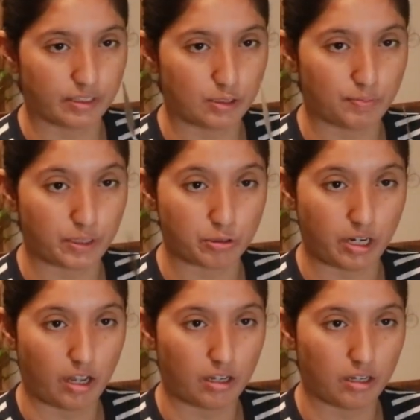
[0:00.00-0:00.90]

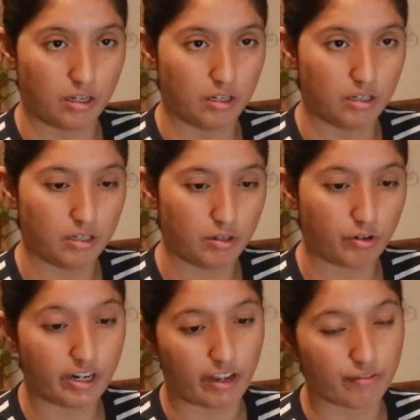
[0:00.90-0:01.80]
spatula
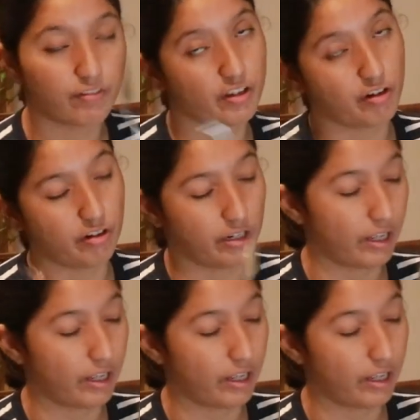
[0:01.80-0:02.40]
or knife. They call it